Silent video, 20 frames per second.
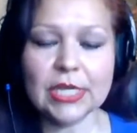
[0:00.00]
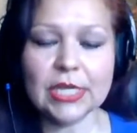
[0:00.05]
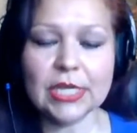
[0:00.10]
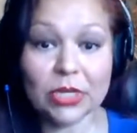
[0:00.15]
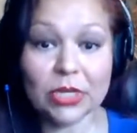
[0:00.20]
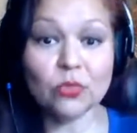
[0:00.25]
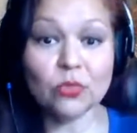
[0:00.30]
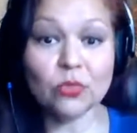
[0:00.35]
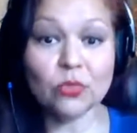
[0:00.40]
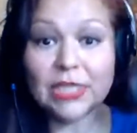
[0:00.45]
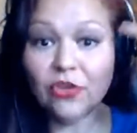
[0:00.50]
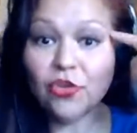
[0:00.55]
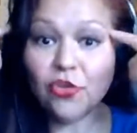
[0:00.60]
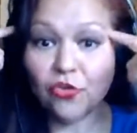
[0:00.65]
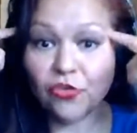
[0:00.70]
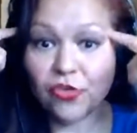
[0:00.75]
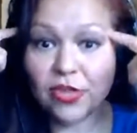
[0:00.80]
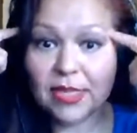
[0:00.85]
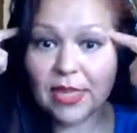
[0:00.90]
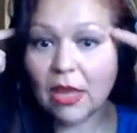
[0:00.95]
What you tell
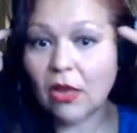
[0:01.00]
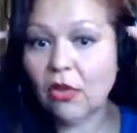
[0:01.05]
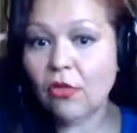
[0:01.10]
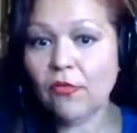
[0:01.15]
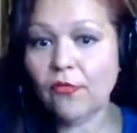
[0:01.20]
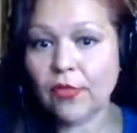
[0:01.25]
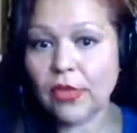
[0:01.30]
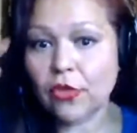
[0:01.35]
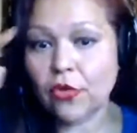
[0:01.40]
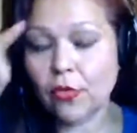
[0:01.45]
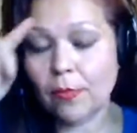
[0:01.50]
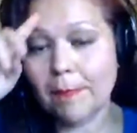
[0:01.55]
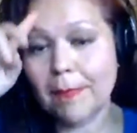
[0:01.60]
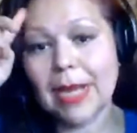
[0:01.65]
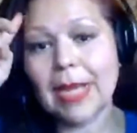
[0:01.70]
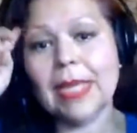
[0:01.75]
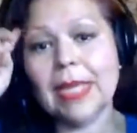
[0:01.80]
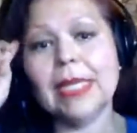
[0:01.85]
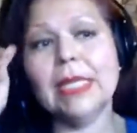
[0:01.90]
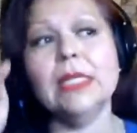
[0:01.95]
yourself in your
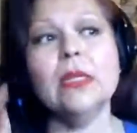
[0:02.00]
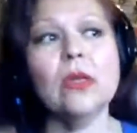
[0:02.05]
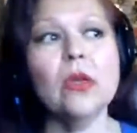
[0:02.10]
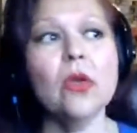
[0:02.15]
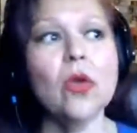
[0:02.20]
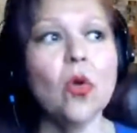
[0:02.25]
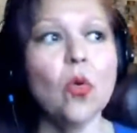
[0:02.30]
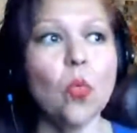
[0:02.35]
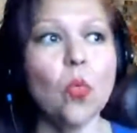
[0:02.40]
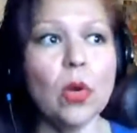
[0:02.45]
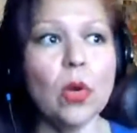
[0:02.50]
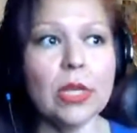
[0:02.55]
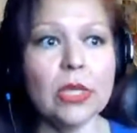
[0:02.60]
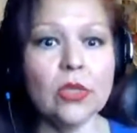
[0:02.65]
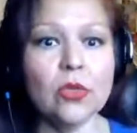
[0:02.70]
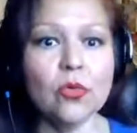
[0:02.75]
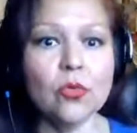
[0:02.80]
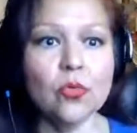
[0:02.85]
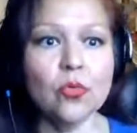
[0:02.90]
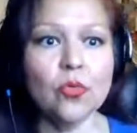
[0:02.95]
mind, what
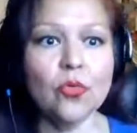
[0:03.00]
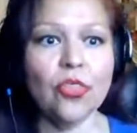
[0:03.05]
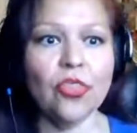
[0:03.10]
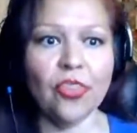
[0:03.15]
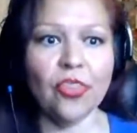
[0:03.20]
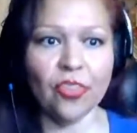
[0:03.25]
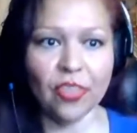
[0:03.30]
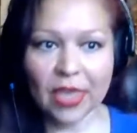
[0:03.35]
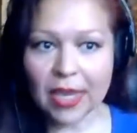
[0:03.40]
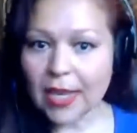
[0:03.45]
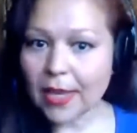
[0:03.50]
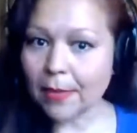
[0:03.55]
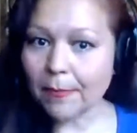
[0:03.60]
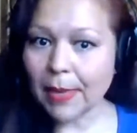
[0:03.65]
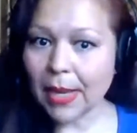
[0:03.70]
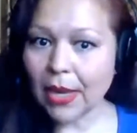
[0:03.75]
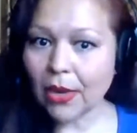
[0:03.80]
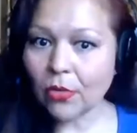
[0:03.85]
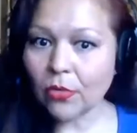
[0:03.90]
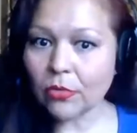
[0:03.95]
you think
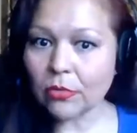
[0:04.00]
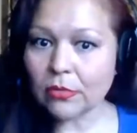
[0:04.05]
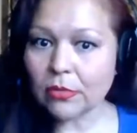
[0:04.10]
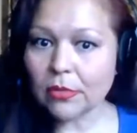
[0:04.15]
about.